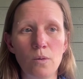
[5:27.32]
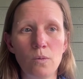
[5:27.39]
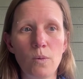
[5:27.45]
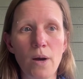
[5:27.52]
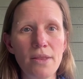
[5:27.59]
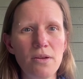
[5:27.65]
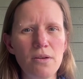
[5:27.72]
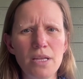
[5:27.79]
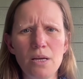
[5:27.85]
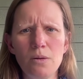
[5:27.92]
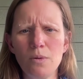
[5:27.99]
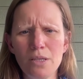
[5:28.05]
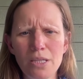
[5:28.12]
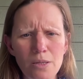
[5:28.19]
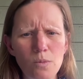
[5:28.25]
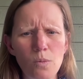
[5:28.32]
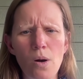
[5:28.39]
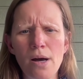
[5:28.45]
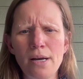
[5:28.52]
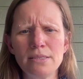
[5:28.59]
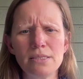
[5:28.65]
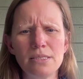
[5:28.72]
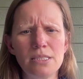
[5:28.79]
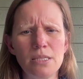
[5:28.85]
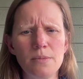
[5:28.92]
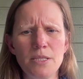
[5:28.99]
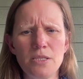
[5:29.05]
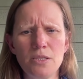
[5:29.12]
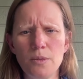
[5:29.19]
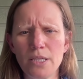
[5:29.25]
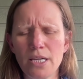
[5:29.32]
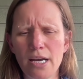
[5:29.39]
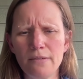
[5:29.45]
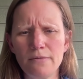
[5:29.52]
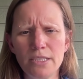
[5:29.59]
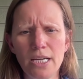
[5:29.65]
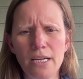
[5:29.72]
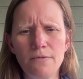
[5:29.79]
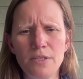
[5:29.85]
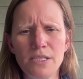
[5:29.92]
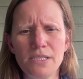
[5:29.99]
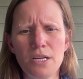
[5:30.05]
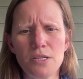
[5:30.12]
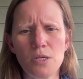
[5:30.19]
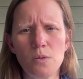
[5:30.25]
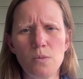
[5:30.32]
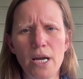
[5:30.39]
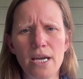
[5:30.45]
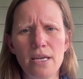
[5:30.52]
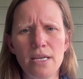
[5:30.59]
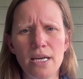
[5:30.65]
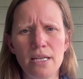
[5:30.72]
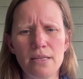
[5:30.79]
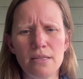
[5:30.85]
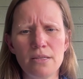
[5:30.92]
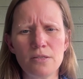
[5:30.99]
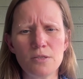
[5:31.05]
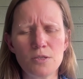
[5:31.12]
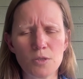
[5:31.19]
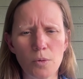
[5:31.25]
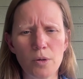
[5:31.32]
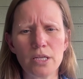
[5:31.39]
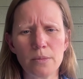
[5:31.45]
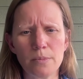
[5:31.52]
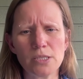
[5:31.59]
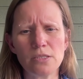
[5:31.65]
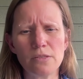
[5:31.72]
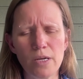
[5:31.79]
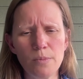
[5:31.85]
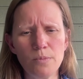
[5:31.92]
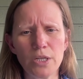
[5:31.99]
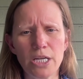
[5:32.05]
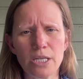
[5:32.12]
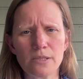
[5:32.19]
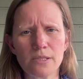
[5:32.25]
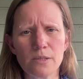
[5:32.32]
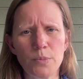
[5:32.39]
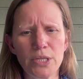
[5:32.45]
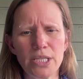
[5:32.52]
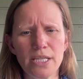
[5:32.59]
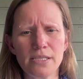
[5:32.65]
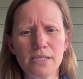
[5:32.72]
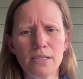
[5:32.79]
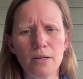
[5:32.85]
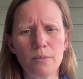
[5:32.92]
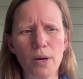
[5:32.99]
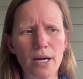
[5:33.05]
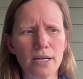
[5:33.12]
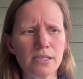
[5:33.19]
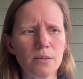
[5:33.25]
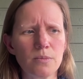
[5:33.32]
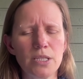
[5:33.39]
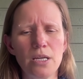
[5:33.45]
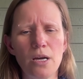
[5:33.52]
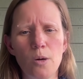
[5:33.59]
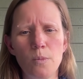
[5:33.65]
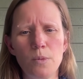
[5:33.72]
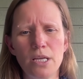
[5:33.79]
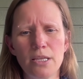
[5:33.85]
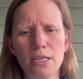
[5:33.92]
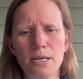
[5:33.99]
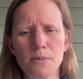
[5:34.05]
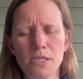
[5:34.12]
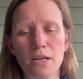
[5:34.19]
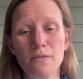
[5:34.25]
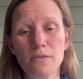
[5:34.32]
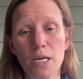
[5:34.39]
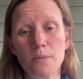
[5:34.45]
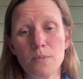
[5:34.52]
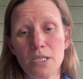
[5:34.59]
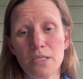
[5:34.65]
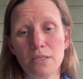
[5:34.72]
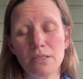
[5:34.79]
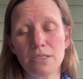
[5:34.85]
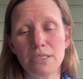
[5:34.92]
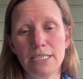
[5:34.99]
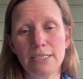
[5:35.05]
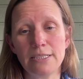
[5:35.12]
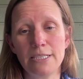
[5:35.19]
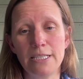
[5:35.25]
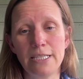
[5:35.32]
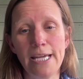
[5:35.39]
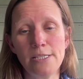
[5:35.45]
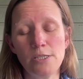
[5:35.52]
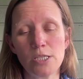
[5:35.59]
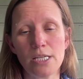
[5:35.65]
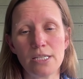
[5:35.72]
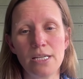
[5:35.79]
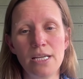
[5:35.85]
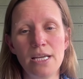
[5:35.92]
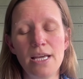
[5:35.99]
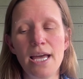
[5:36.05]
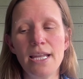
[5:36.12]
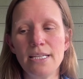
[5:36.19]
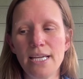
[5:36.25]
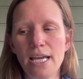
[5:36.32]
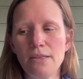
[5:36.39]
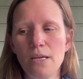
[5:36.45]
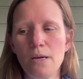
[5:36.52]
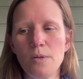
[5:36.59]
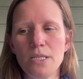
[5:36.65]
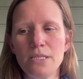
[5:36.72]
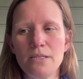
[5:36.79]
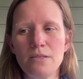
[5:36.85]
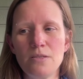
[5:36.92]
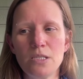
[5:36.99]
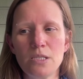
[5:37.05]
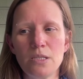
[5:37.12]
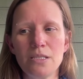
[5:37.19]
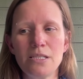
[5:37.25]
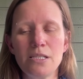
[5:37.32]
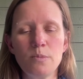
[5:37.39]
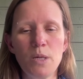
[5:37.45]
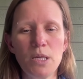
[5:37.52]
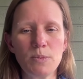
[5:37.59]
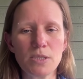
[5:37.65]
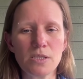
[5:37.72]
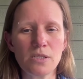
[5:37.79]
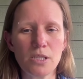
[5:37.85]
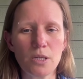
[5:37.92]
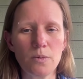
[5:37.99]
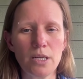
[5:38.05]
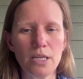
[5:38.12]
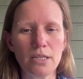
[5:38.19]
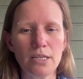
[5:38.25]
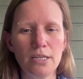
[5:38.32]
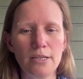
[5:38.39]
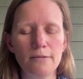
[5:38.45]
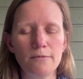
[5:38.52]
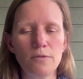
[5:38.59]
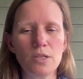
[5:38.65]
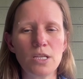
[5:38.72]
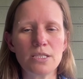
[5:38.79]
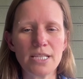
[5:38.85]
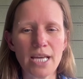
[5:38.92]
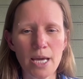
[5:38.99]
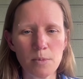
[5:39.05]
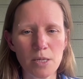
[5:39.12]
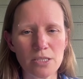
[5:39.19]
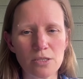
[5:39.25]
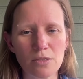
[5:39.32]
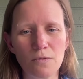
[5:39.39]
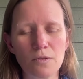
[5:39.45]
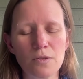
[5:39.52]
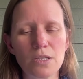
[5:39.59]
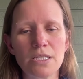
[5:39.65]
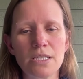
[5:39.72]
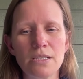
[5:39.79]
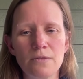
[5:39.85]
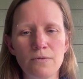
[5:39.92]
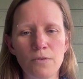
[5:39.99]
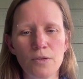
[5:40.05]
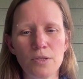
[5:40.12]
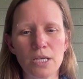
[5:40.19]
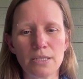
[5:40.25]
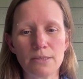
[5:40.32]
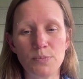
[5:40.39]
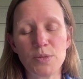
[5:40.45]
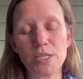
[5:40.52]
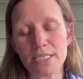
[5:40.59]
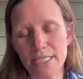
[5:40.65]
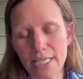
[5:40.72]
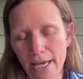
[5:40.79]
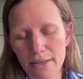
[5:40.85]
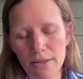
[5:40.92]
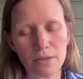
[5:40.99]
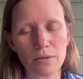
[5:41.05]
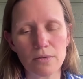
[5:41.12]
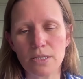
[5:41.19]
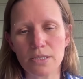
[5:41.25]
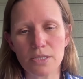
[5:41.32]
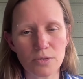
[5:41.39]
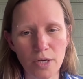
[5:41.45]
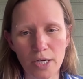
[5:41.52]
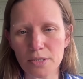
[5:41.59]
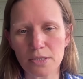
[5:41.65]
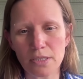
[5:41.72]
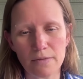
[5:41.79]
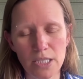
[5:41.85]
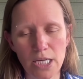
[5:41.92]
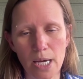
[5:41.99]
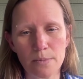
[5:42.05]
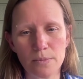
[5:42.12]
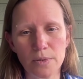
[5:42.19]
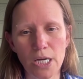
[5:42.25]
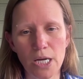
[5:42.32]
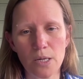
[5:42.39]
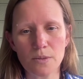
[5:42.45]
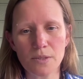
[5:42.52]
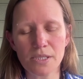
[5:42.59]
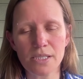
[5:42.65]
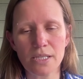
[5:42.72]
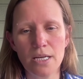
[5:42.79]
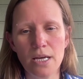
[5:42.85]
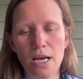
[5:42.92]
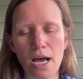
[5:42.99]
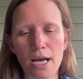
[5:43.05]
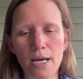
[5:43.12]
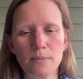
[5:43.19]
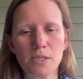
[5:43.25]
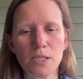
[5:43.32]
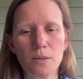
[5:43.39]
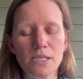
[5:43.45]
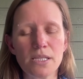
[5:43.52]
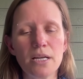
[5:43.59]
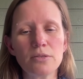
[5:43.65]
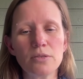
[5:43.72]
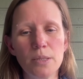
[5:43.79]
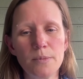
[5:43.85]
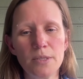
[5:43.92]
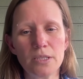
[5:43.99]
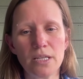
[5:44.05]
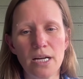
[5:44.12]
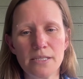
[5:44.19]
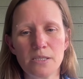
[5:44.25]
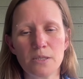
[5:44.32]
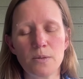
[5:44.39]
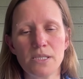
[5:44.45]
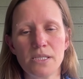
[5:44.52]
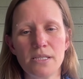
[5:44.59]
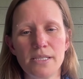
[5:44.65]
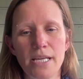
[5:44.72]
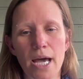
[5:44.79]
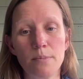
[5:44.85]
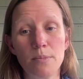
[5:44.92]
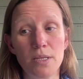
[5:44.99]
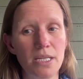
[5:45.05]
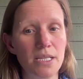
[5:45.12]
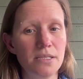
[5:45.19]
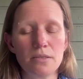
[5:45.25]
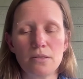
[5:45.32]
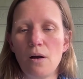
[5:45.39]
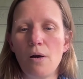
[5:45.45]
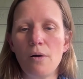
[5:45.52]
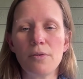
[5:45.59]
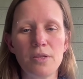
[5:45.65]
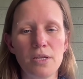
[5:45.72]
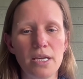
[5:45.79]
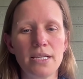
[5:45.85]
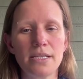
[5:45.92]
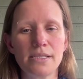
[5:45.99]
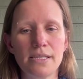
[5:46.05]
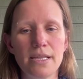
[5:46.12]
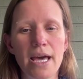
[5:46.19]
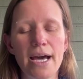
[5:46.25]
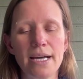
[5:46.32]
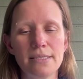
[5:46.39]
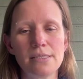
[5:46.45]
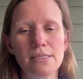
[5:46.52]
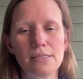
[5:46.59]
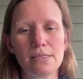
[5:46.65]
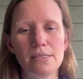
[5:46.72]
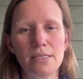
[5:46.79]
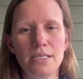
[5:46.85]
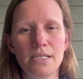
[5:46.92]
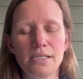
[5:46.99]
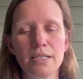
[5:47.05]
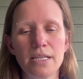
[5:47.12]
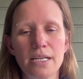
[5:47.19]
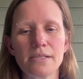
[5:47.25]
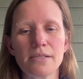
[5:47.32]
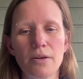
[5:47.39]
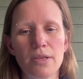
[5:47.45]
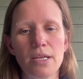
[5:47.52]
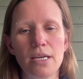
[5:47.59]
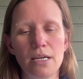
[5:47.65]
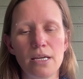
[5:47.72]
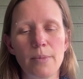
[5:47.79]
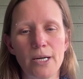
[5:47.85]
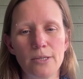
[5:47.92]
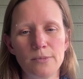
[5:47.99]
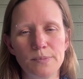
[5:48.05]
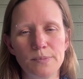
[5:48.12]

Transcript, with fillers: whether they really want to be doing IVF in such a way that they're storing a bunch of embryos because they're mm-hmm. possibly opening themselves up to to litigation. And again though this is just this is people suing for the damage for the yeah. for the the death or destruction of the embryos. Mm-hmm. Um, so it's not criminal consequences yet, but these are all things that these clinics are thinking about.